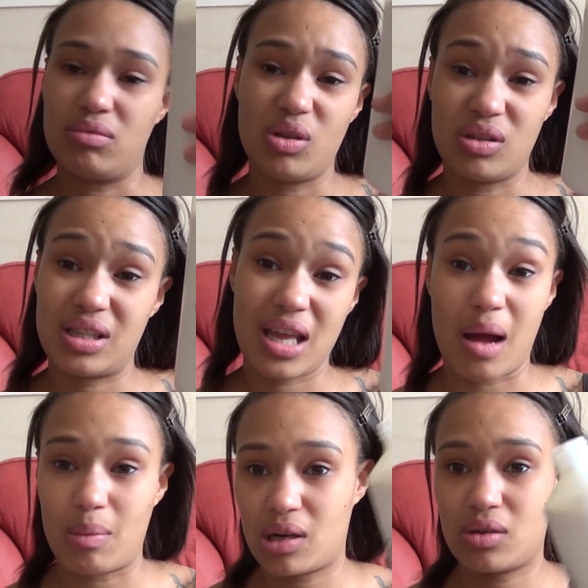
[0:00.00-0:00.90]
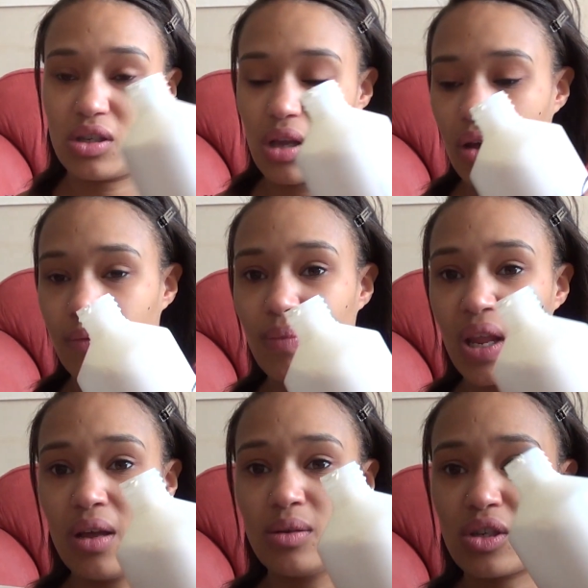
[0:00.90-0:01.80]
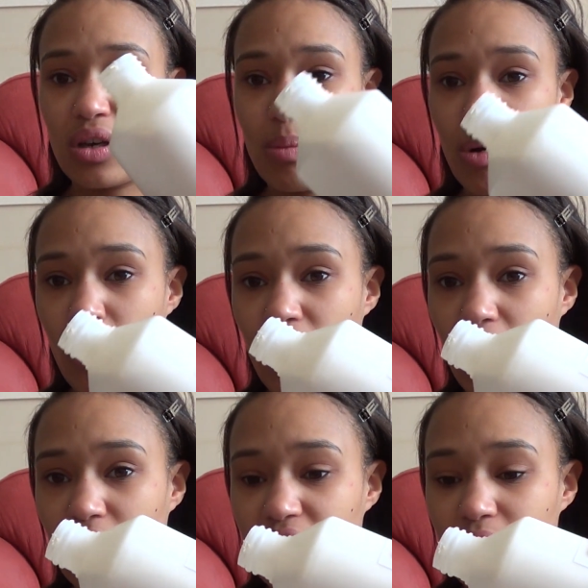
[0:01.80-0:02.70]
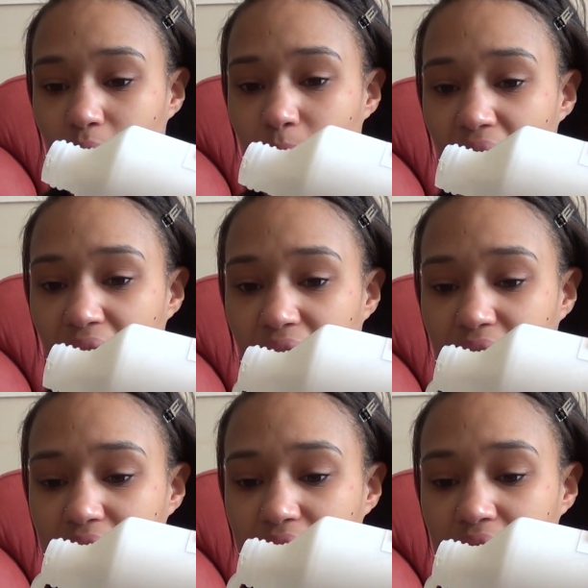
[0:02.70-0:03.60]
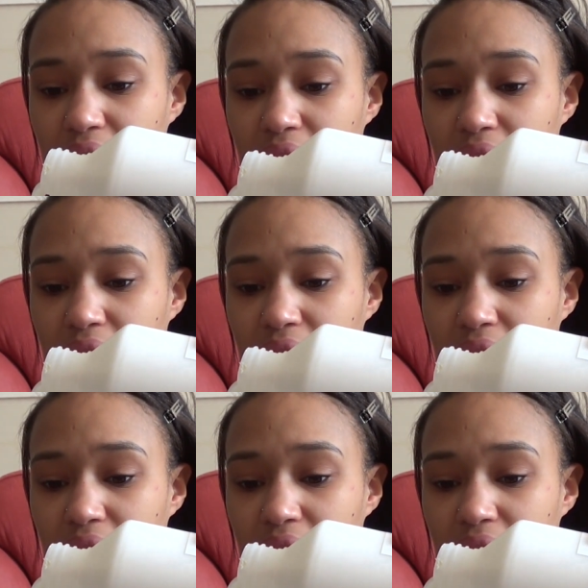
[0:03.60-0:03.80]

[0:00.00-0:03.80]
you can see how much. So I'm just going to pour it onto a plate.